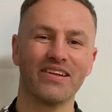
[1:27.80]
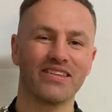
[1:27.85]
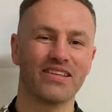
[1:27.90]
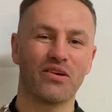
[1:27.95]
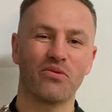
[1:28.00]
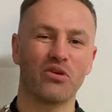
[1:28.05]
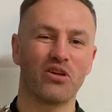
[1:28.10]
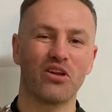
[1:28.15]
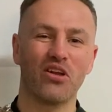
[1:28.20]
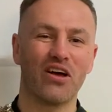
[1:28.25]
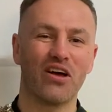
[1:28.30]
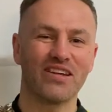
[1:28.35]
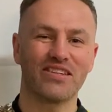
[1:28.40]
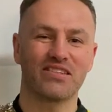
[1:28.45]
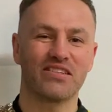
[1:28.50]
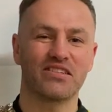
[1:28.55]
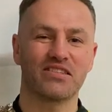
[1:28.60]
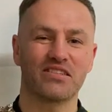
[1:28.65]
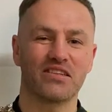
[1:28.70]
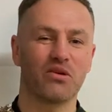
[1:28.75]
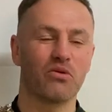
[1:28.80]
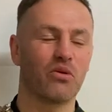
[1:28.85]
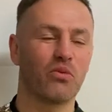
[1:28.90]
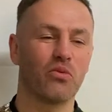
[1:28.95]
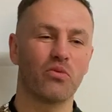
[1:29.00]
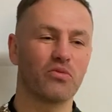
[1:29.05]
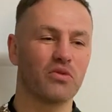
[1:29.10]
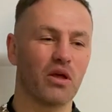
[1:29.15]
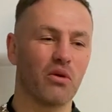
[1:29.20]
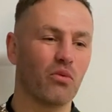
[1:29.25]
No one likes us, no
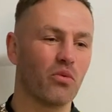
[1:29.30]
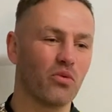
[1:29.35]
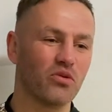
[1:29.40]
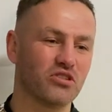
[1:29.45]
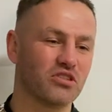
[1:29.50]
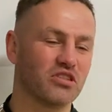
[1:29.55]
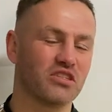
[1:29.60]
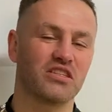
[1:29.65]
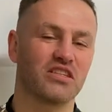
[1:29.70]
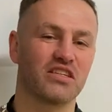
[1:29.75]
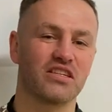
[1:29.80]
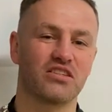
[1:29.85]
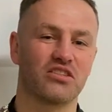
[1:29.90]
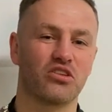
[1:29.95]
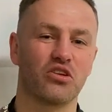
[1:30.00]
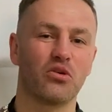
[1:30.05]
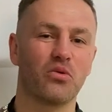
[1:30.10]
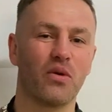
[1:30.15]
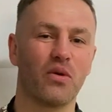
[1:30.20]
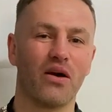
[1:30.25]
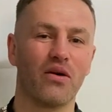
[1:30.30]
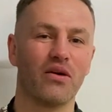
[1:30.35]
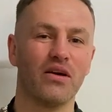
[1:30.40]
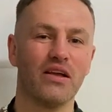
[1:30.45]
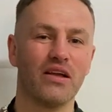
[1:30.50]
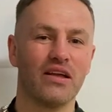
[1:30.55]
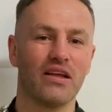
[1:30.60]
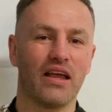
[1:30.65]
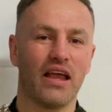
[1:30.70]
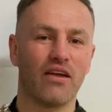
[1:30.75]
one, no one wants to see us do well.